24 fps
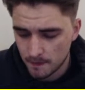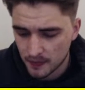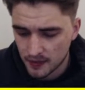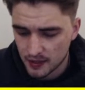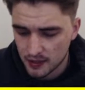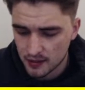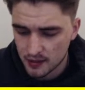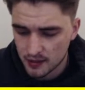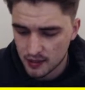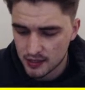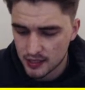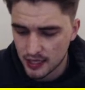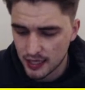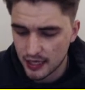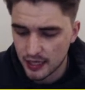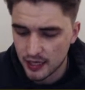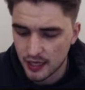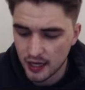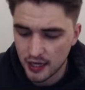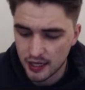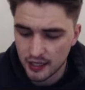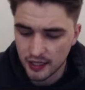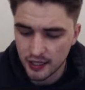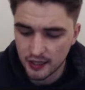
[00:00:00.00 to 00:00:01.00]
As I said
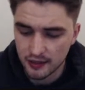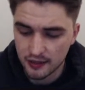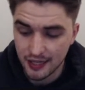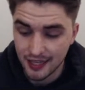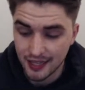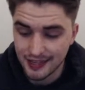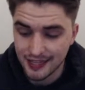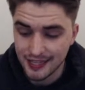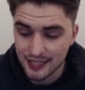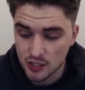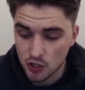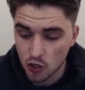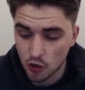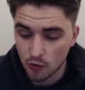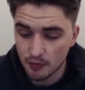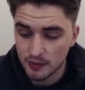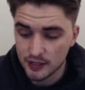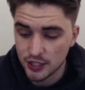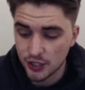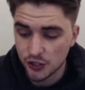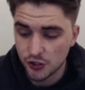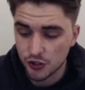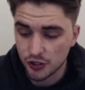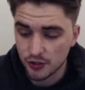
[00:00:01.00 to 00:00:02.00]
earlier, in this
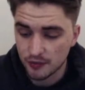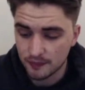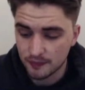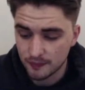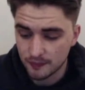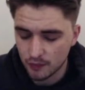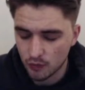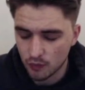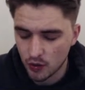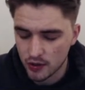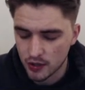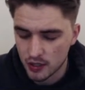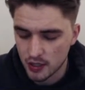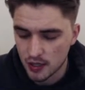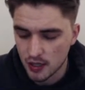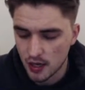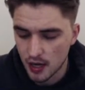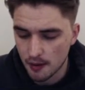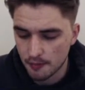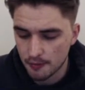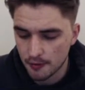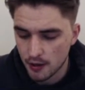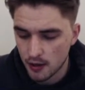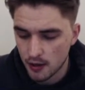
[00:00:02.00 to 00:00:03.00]
competition, won the cup.